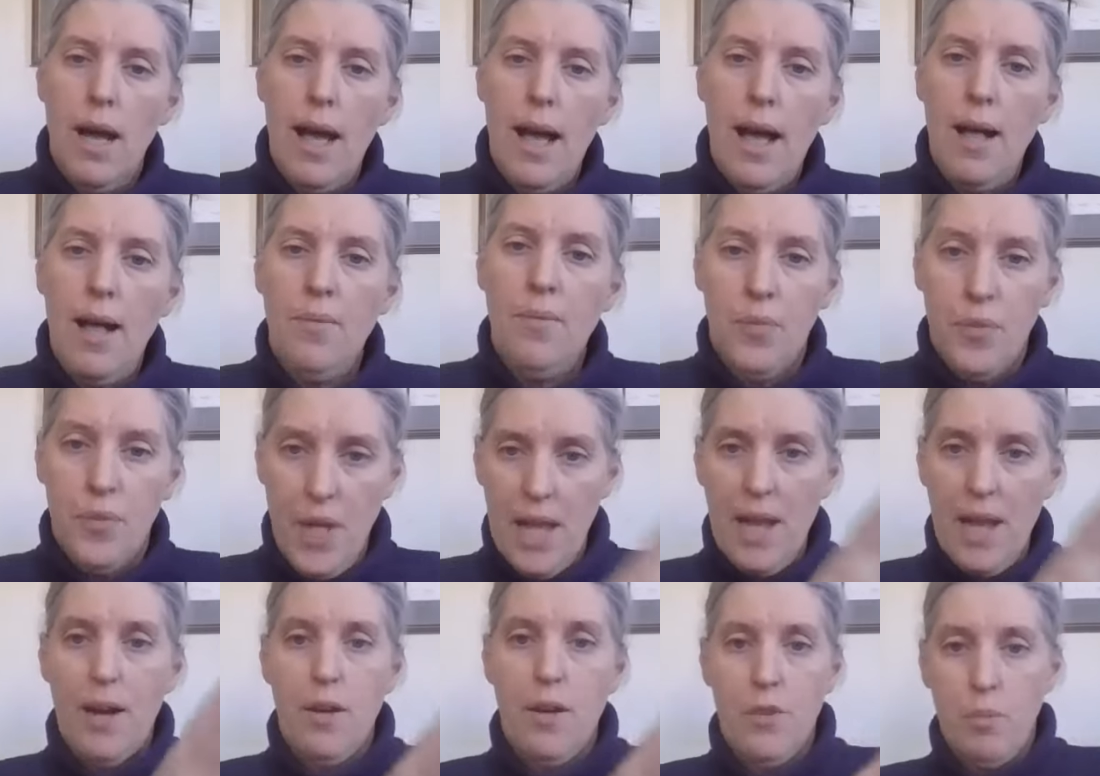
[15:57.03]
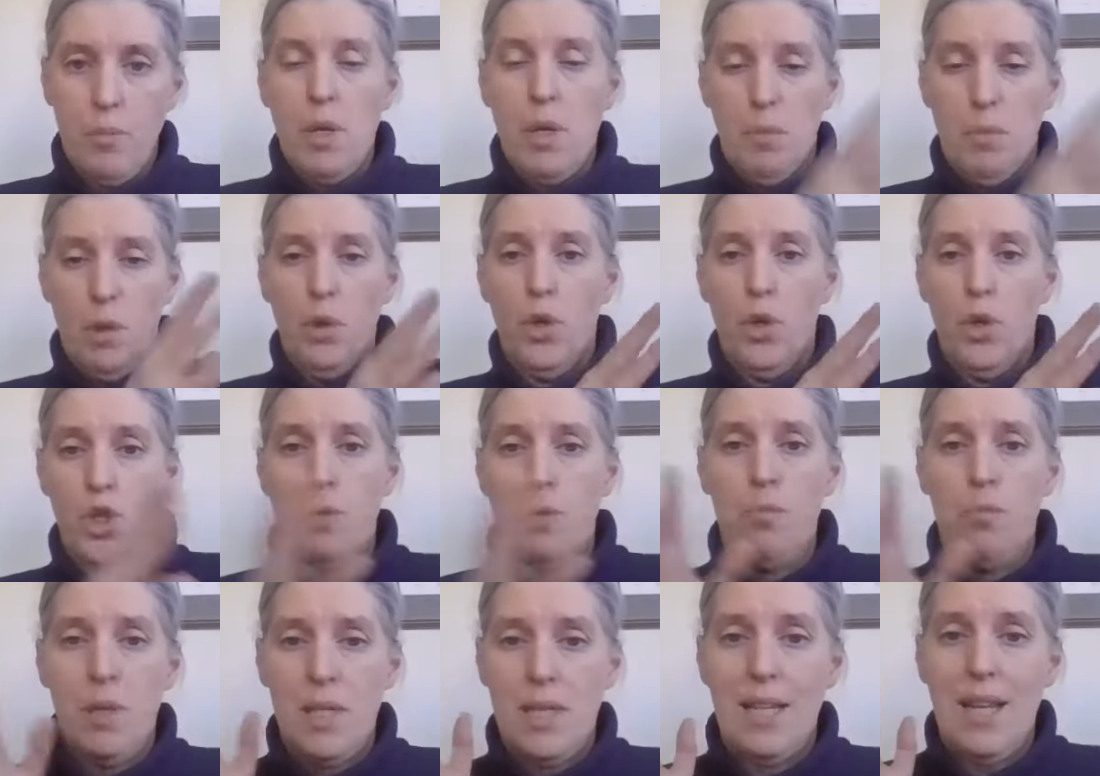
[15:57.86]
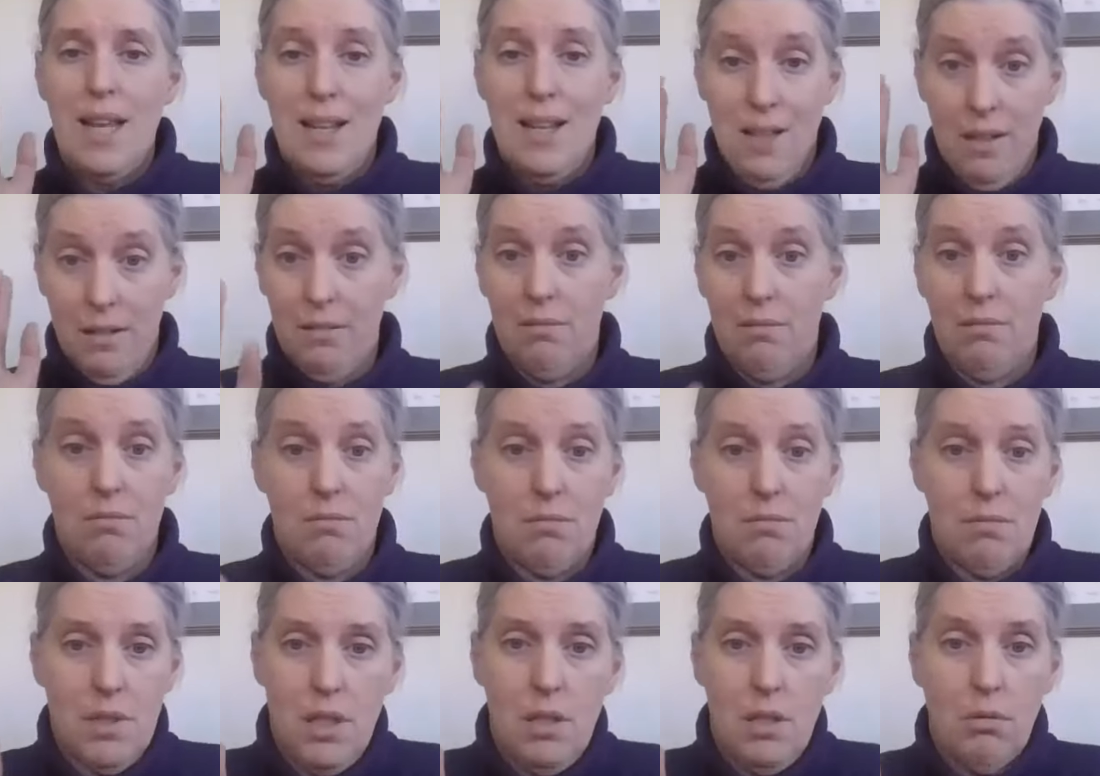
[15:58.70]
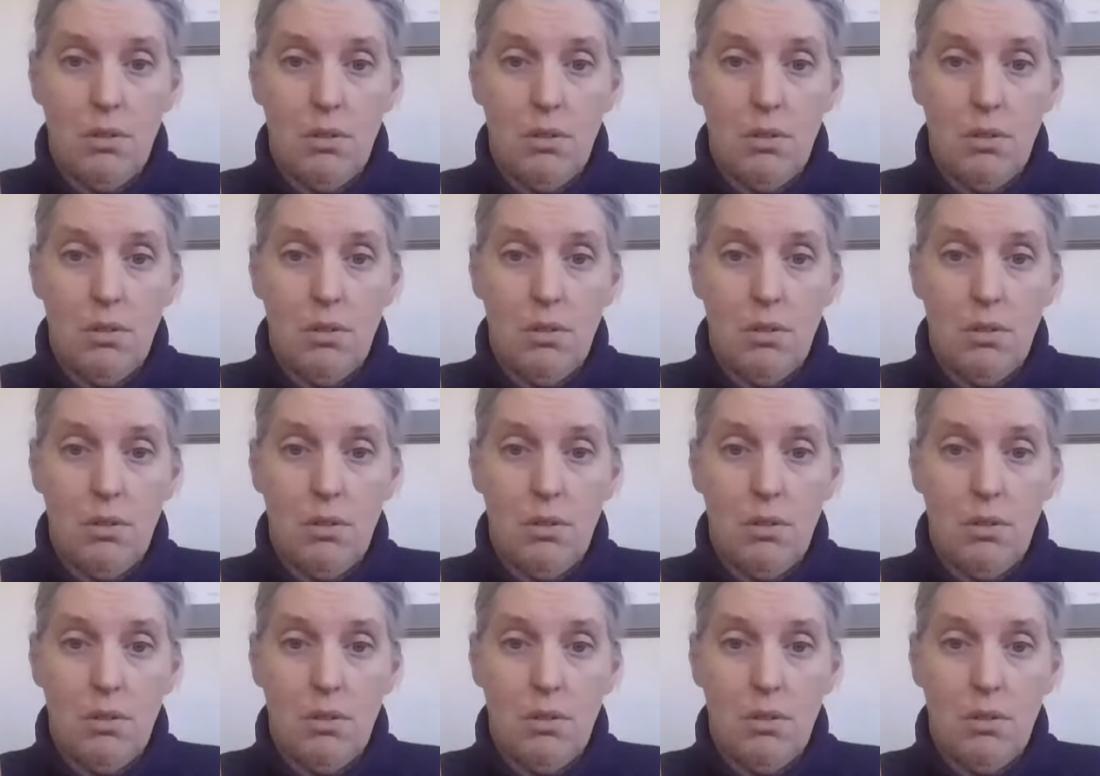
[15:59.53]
and they are the people who should be saying, you know,